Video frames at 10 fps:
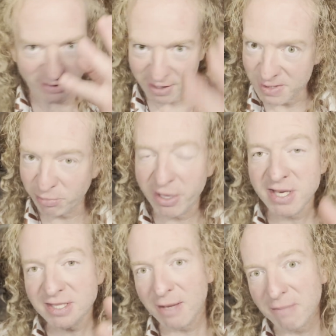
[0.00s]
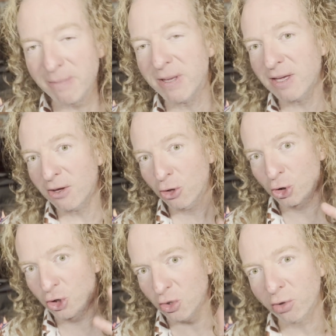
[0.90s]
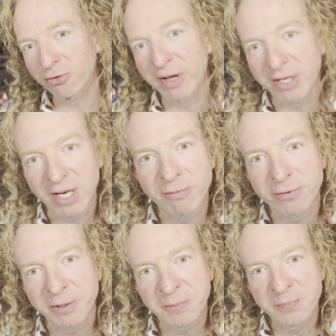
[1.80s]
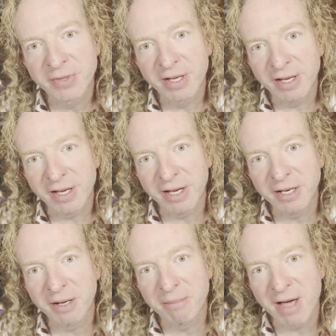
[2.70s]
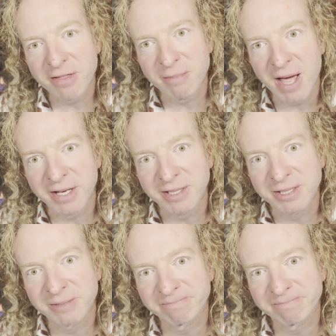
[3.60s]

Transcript: it's a place that maybe you will find comfort in mathematics.